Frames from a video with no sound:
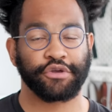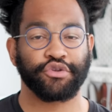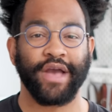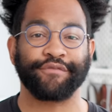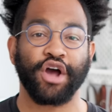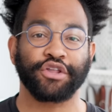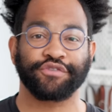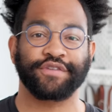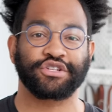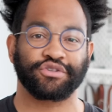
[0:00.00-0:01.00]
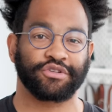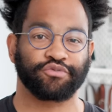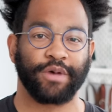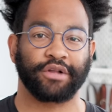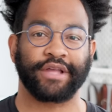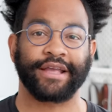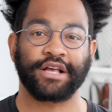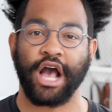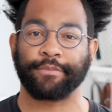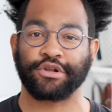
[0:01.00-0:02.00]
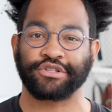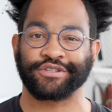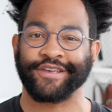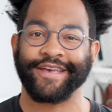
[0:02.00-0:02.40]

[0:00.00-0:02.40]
you have other features as well, like commerce,